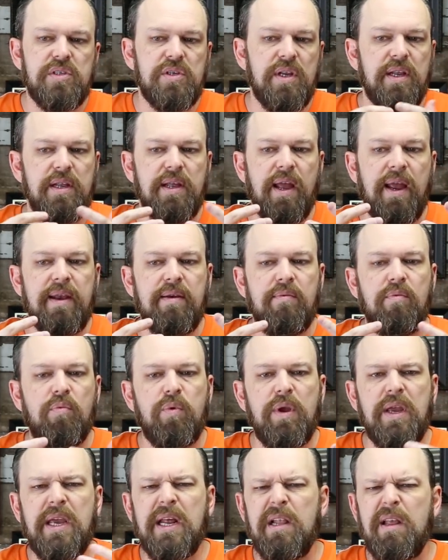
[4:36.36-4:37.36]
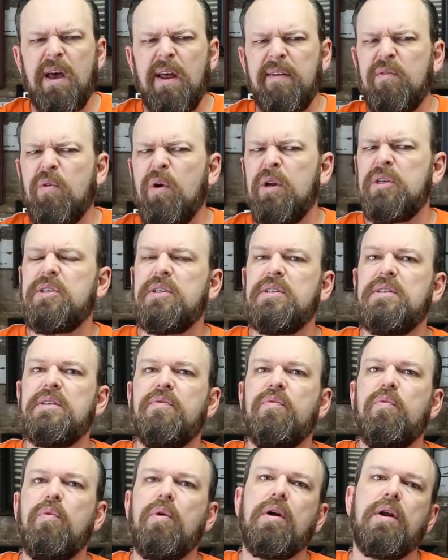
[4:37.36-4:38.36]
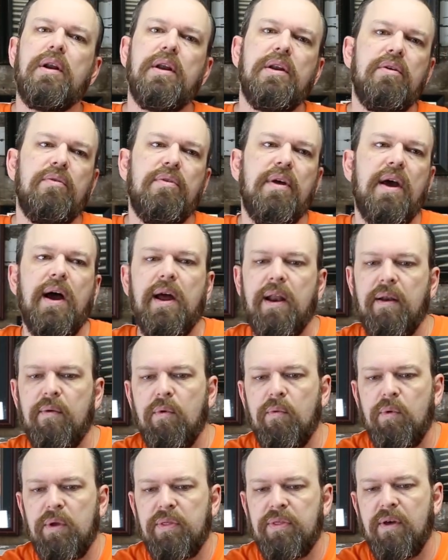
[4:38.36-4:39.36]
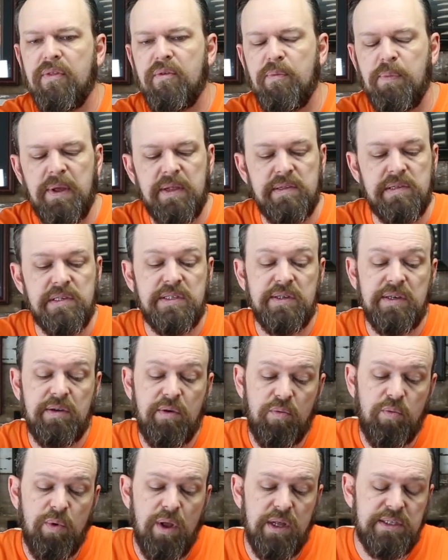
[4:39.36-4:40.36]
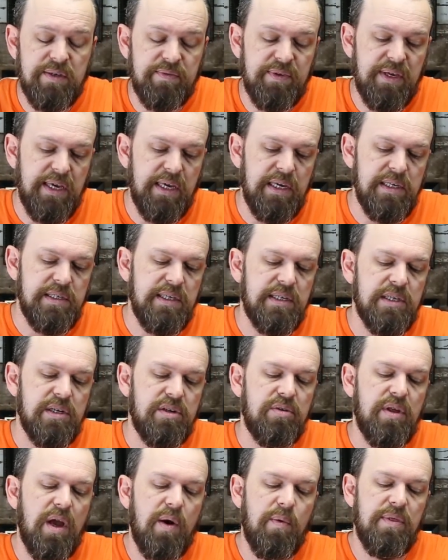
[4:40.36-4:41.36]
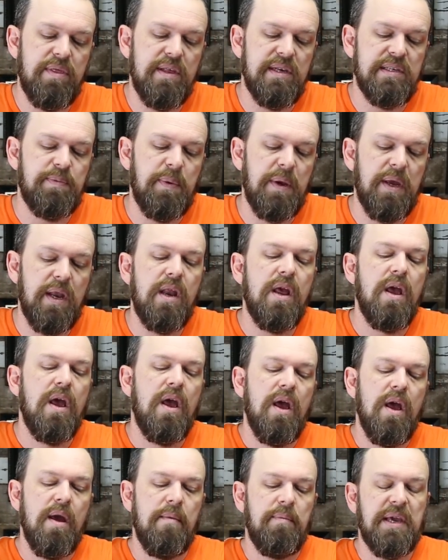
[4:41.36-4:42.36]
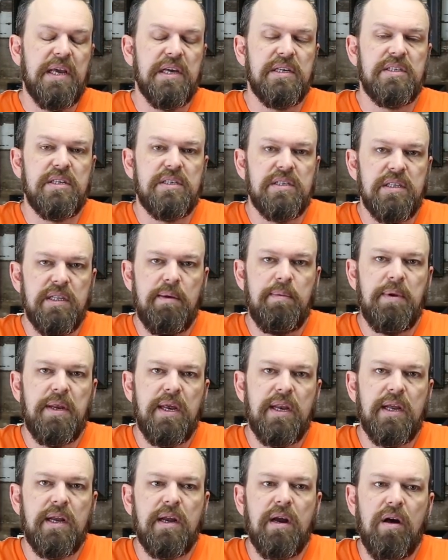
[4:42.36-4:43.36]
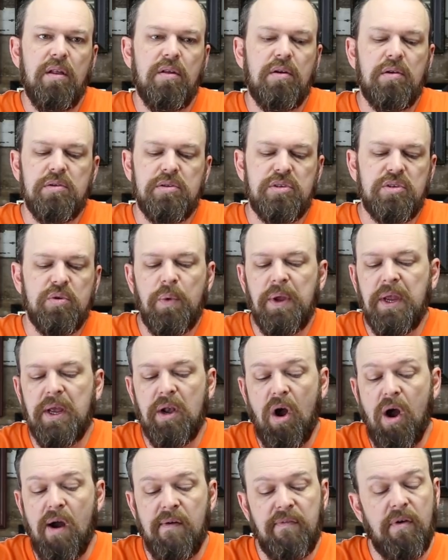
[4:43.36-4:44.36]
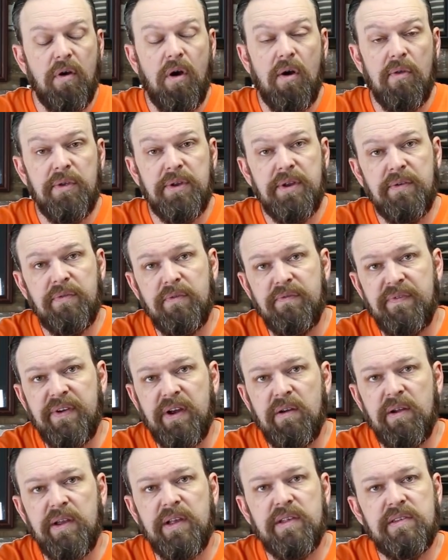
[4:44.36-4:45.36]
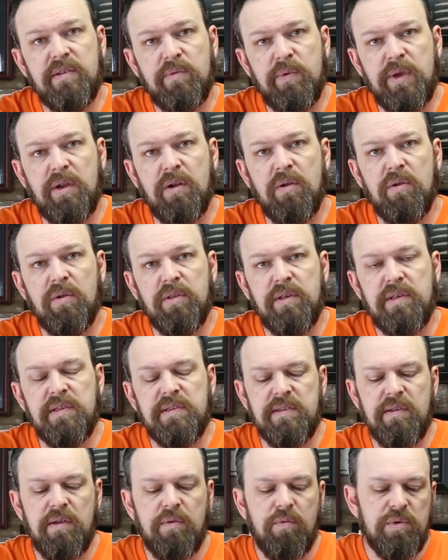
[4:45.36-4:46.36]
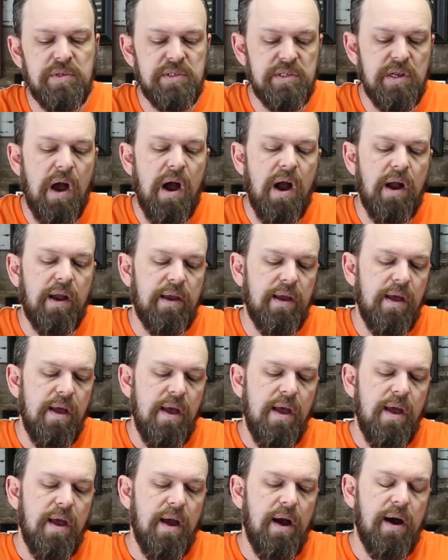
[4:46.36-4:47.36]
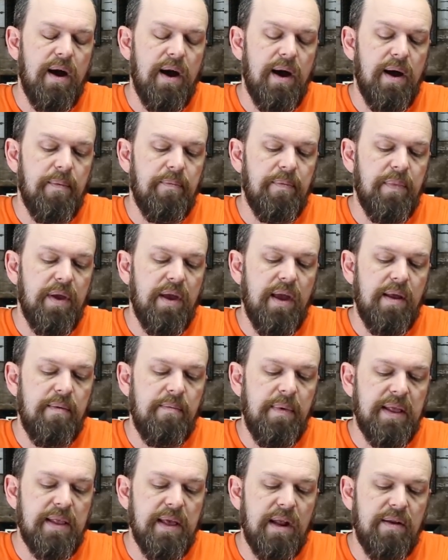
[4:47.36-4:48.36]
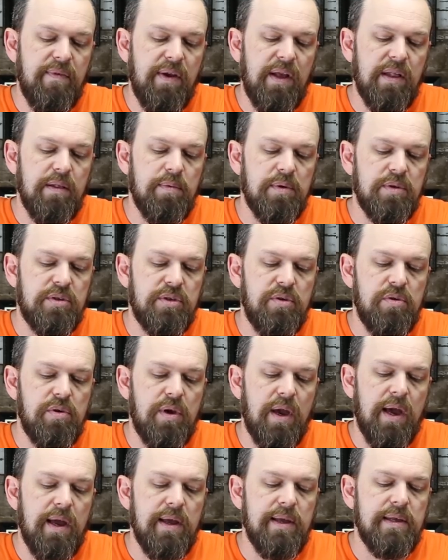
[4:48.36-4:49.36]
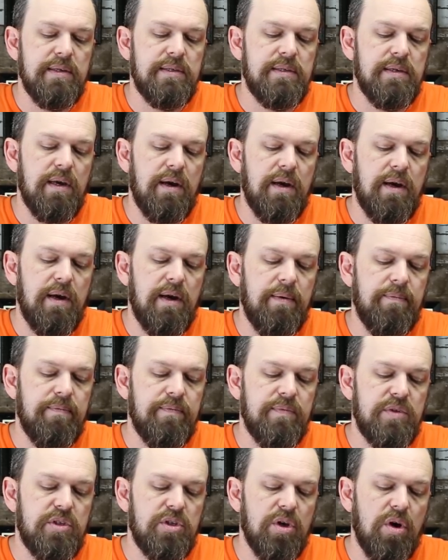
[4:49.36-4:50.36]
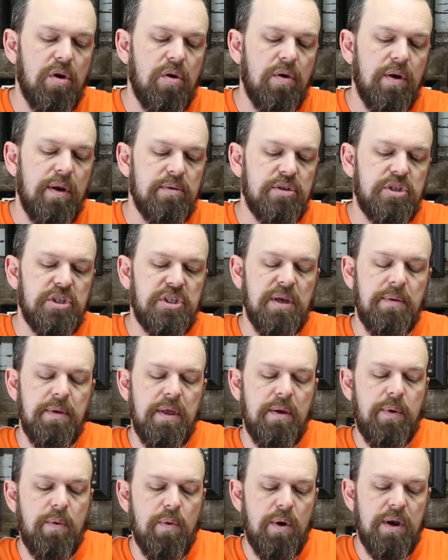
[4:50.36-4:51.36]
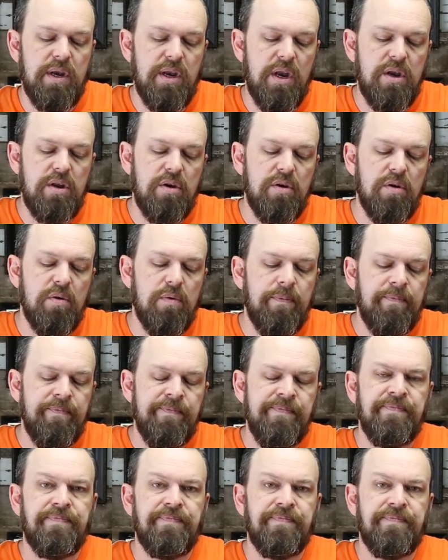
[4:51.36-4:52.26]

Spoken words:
And we get a lot of questions if we're gonna do that with other pens. It's relatively easy to do that with this pen because it's limited in colors, so we can offer all the different variants that we currently stock and make that available to you guys. So it was just something that we wanted to do.